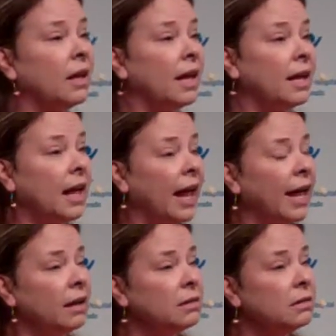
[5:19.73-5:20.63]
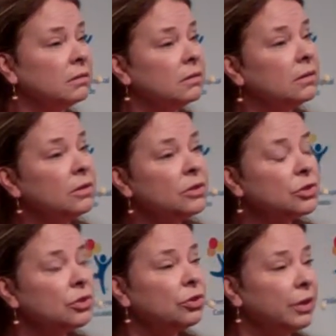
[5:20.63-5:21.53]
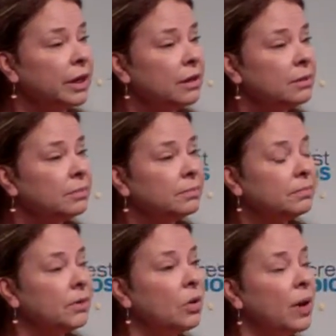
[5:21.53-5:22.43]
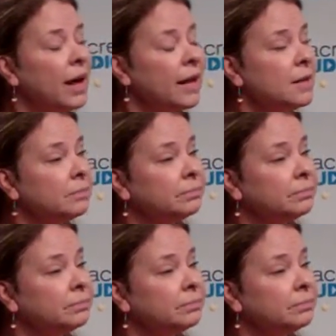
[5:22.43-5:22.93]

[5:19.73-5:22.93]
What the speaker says: And Aunt scurried away.